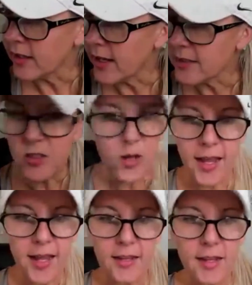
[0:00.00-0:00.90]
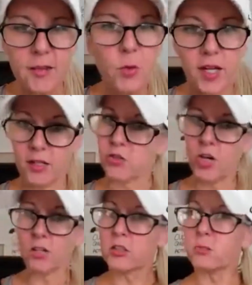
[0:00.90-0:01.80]
that's okay. We can
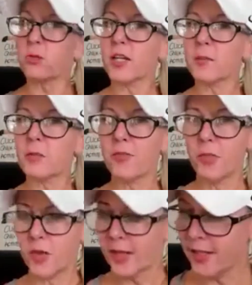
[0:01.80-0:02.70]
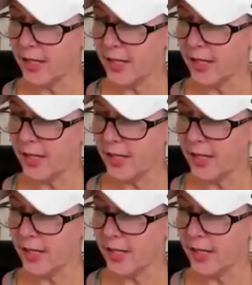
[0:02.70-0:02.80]
charge a premium for it,